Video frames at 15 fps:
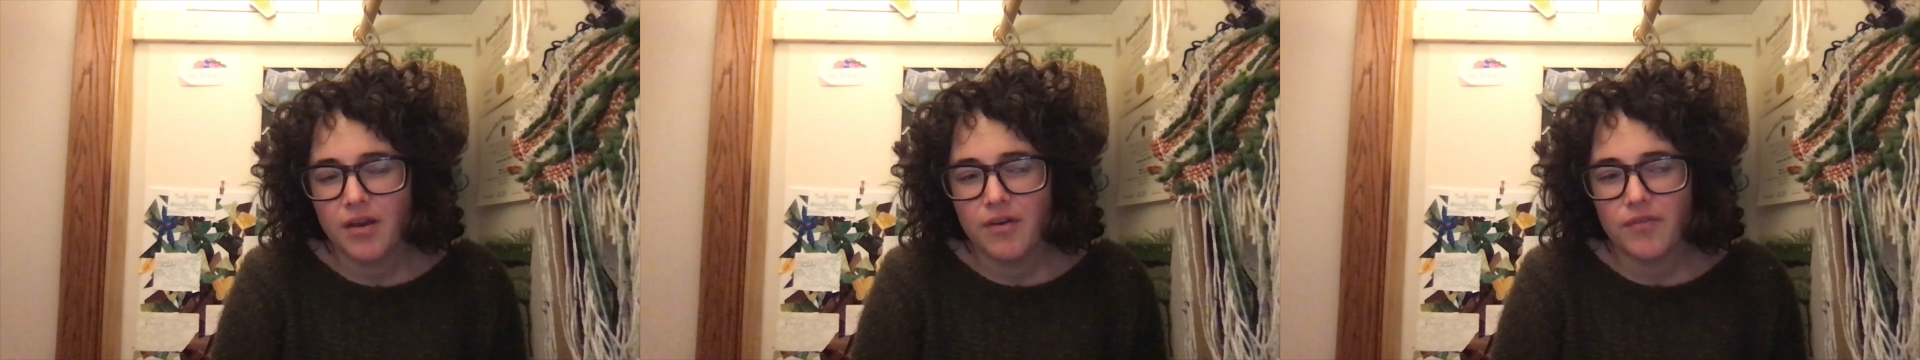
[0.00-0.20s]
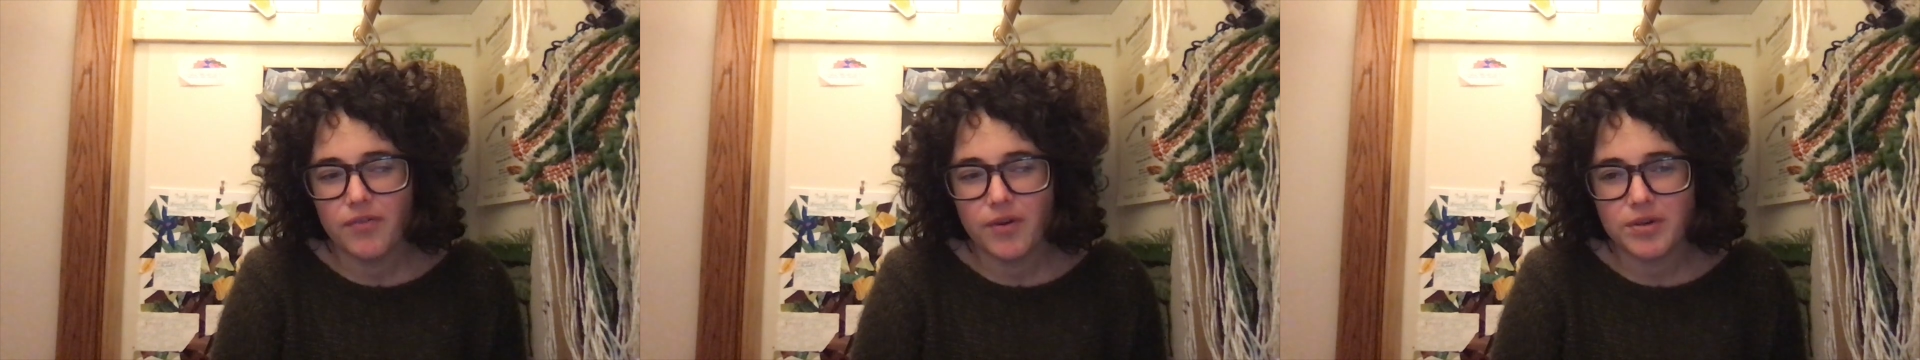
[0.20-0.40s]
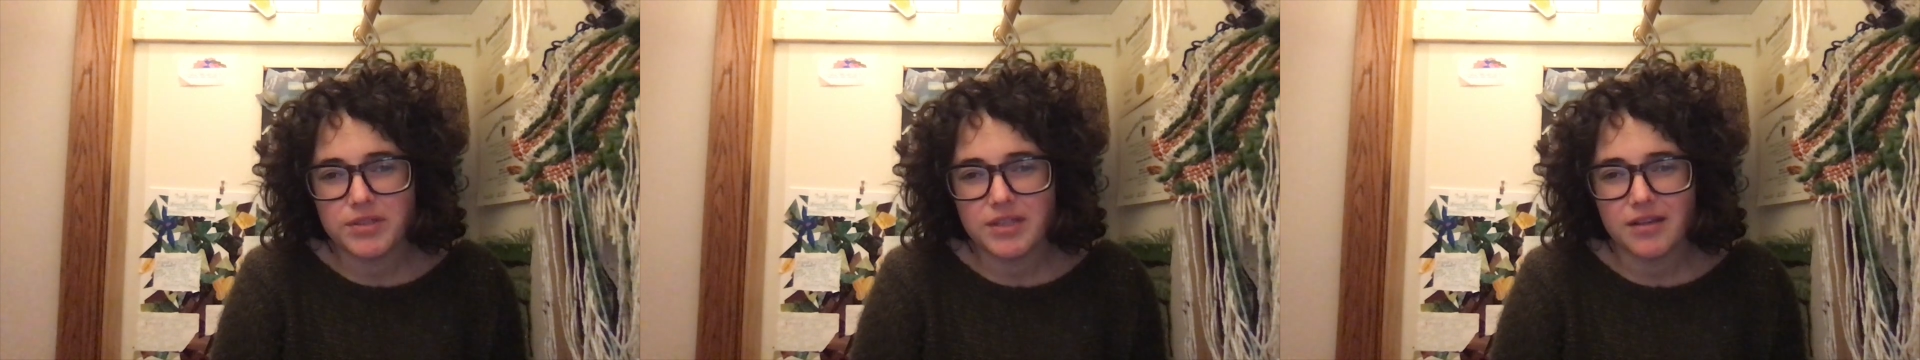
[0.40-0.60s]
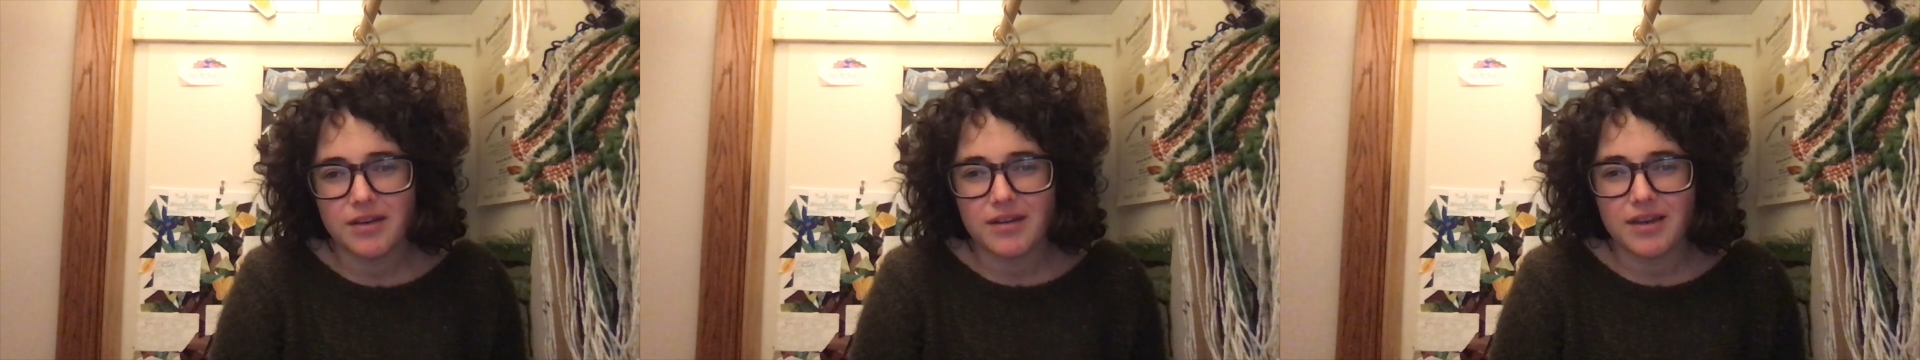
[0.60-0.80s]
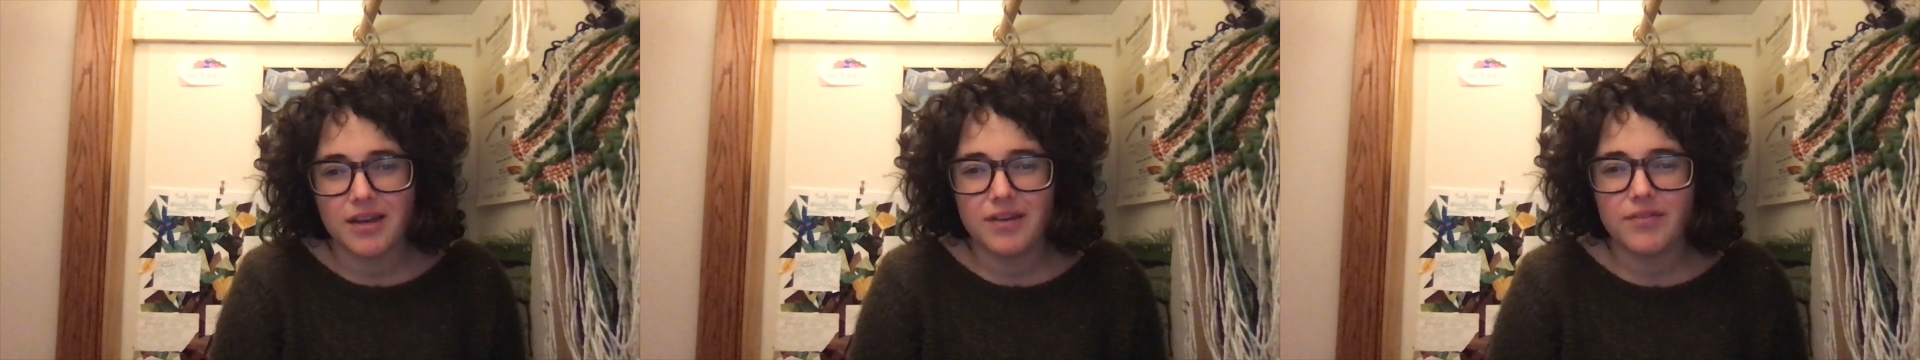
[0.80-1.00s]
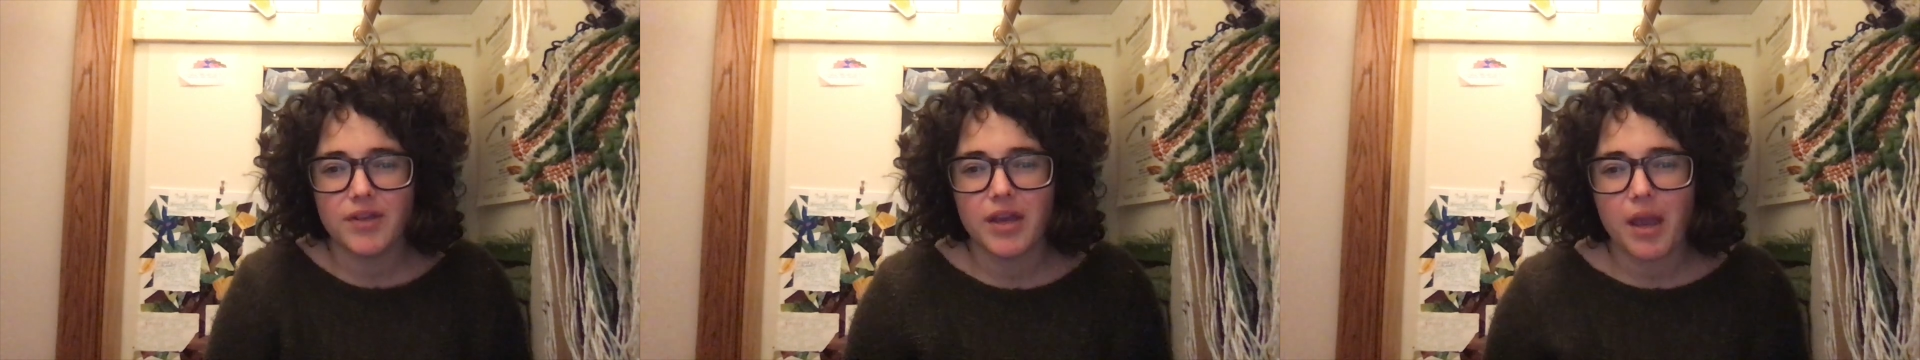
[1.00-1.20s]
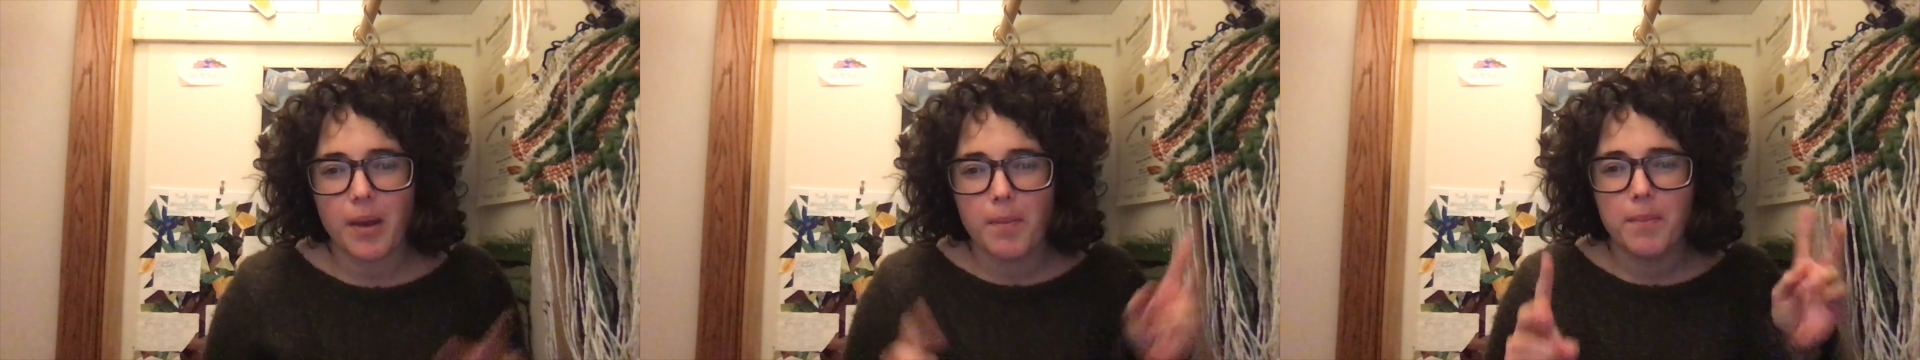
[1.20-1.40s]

focusing on kind of like a